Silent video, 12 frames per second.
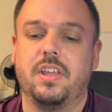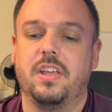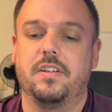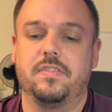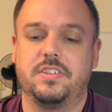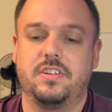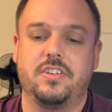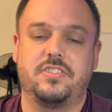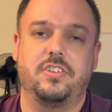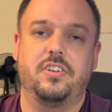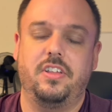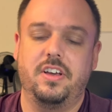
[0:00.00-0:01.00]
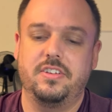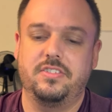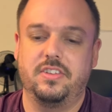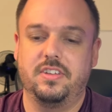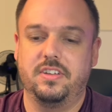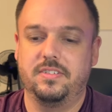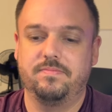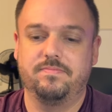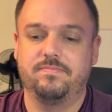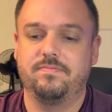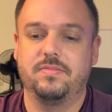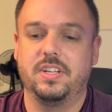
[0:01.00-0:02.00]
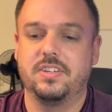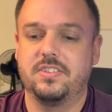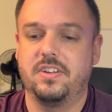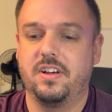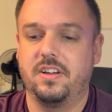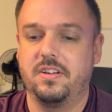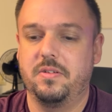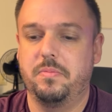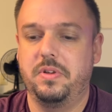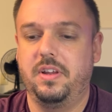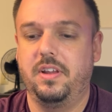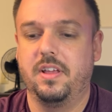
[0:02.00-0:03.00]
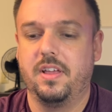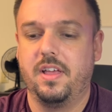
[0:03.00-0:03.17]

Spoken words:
if it's not serialized, then it's not going to be